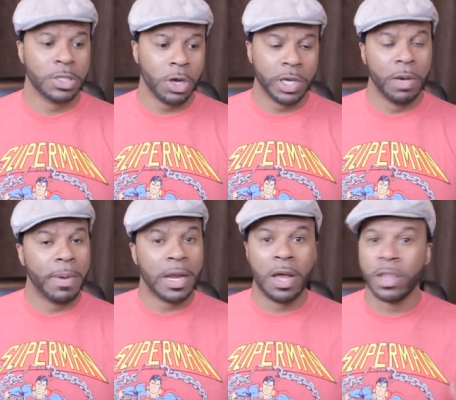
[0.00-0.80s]
talking
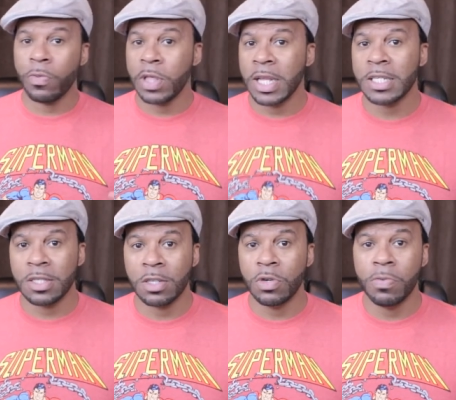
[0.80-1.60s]
about how they relate
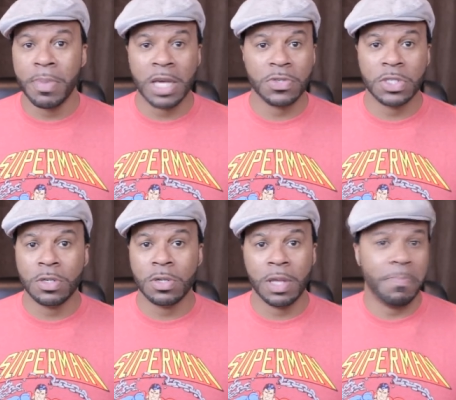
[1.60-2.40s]
to the new Man of
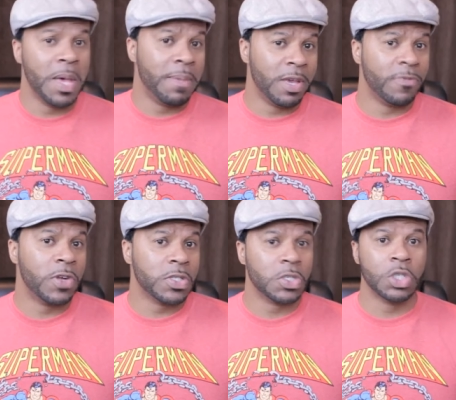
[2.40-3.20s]
Steel and Batman
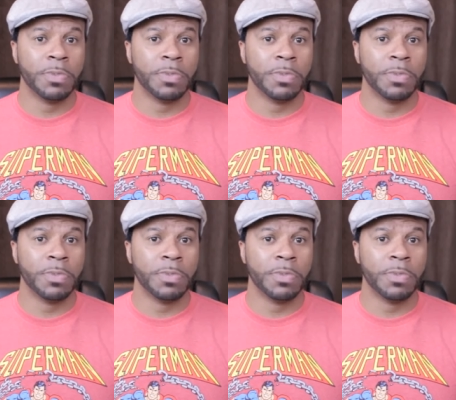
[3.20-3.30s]
vs.